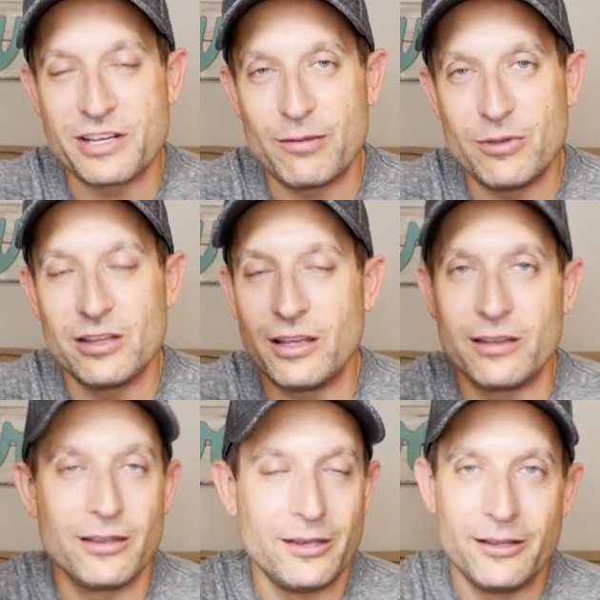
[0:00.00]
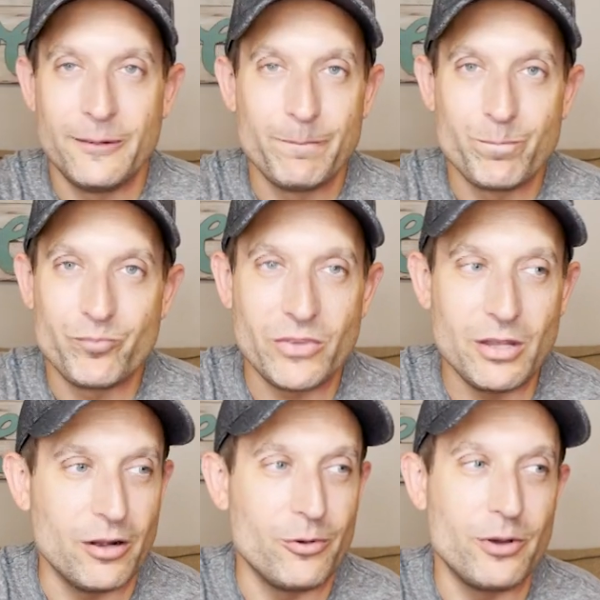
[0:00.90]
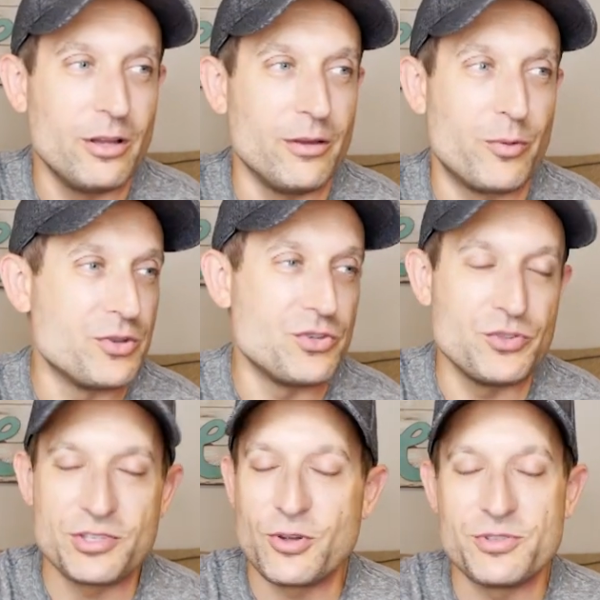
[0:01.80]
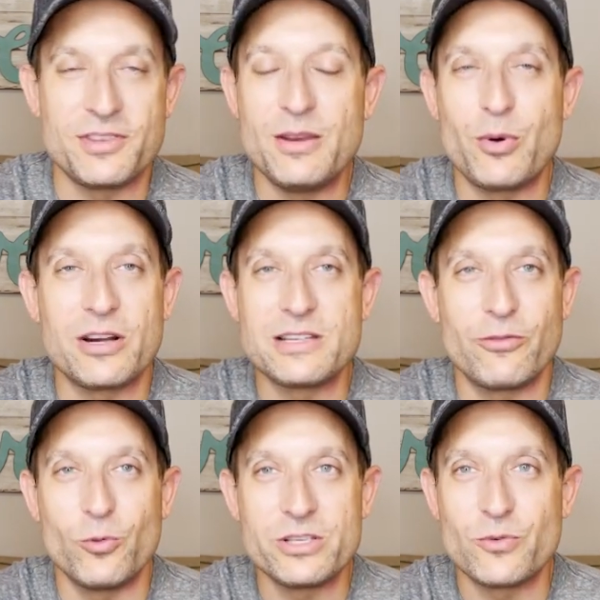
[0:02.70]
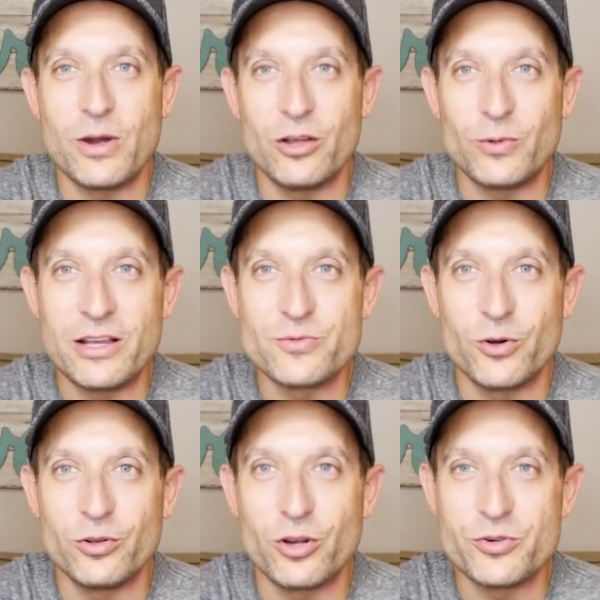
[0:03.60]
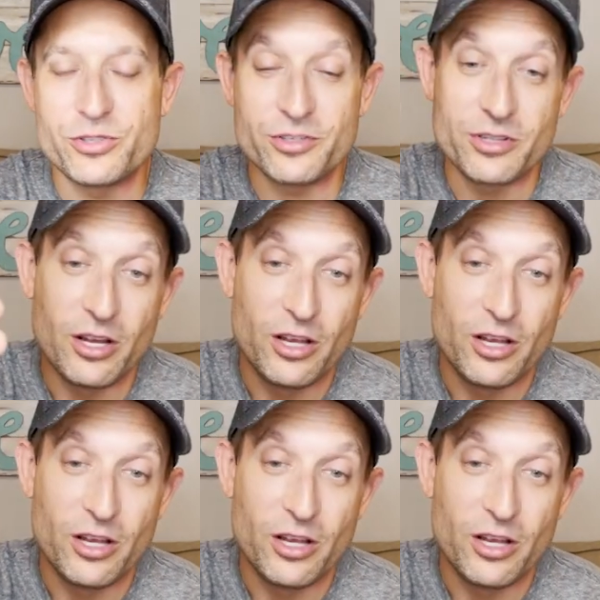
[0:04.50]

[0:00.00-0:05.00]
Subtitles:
I mean, like, you know, a person who just goes to theme parks every once in a while and rides roller coasters,